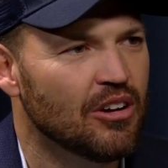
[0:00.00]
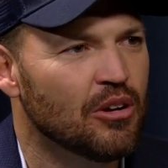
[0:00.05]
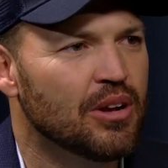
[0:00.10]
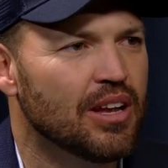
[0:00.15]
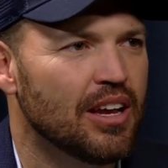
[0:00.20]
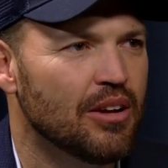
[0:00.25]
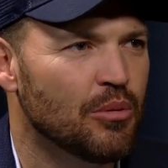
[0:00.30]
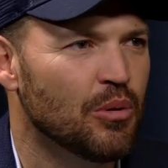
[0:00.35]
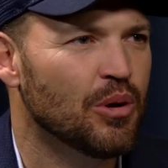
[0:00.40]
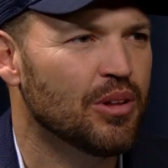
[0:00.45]

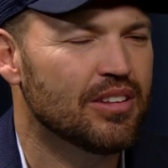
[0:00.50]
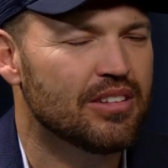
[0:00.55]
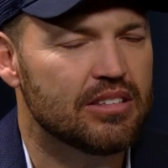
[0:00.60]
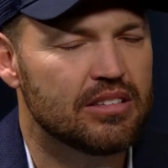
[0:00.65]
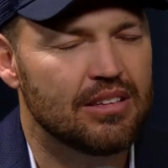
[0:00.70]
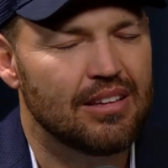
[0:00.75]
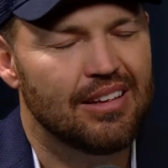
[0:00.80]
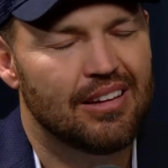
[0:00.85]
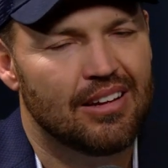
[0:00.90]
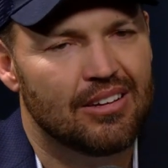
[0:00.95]
okay, well
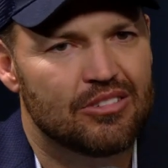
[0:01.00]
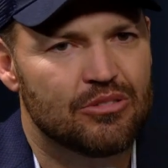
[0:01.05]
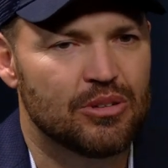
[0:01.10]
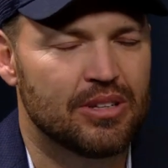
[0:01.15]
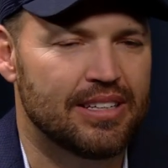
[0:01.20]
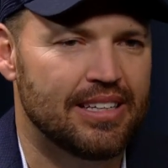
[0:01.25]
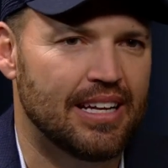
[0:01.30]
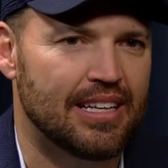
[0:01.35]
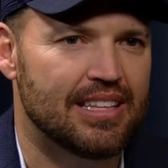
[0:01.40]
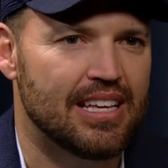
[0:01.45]
it's you know it's
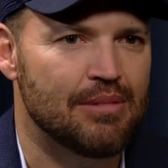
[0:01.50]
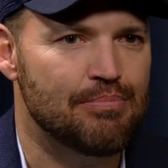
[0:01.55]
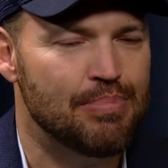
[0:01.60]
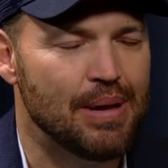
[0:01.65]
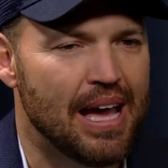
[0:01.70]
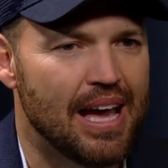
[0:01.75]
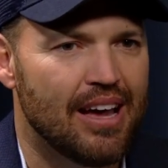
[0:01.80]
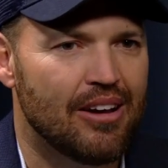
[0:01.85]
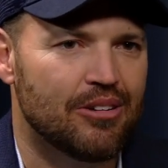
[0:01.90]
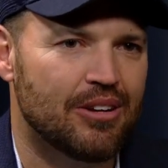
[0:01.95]
really not that
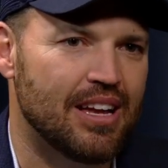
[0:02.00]
bad.